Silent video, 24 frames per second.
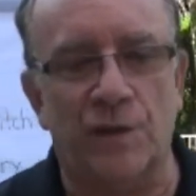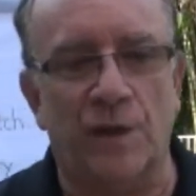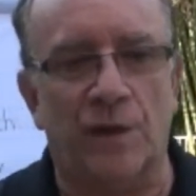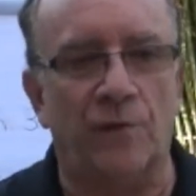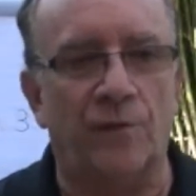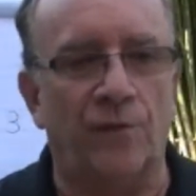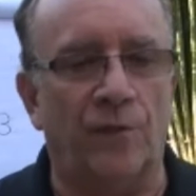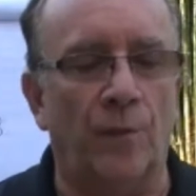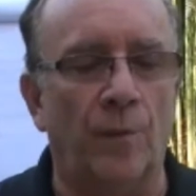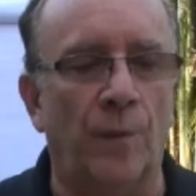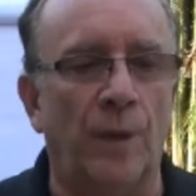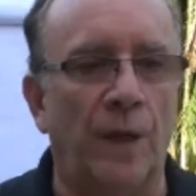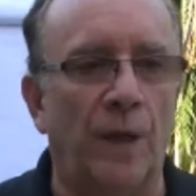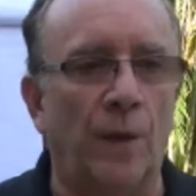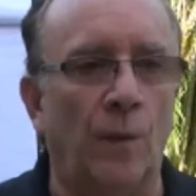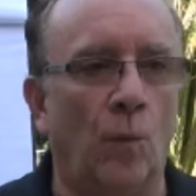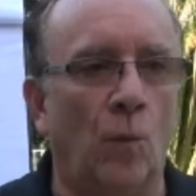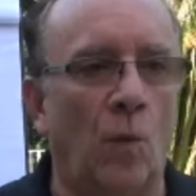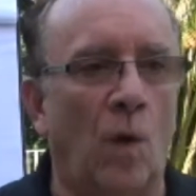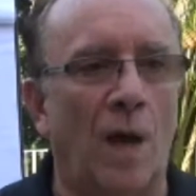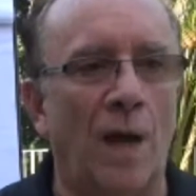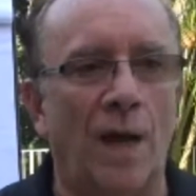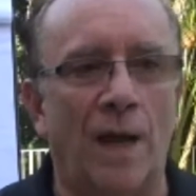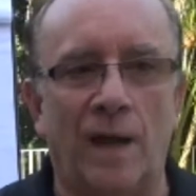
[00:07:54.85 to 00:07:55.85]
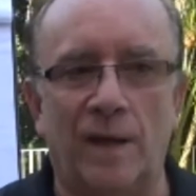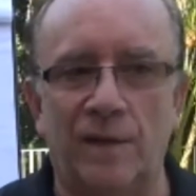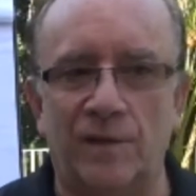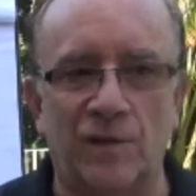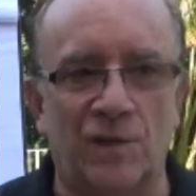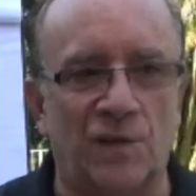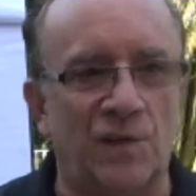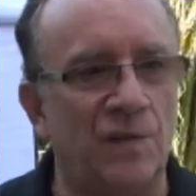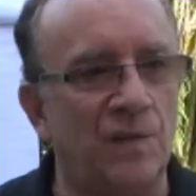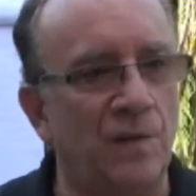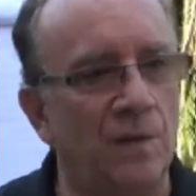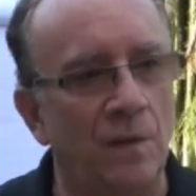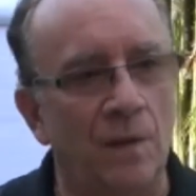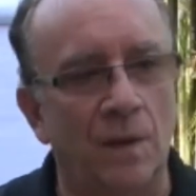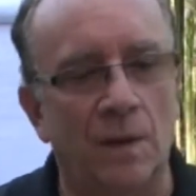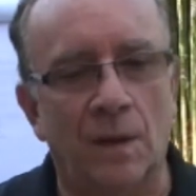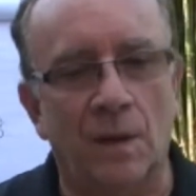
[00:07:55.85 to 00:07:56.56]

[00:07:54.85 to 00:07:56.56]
it for me, why I just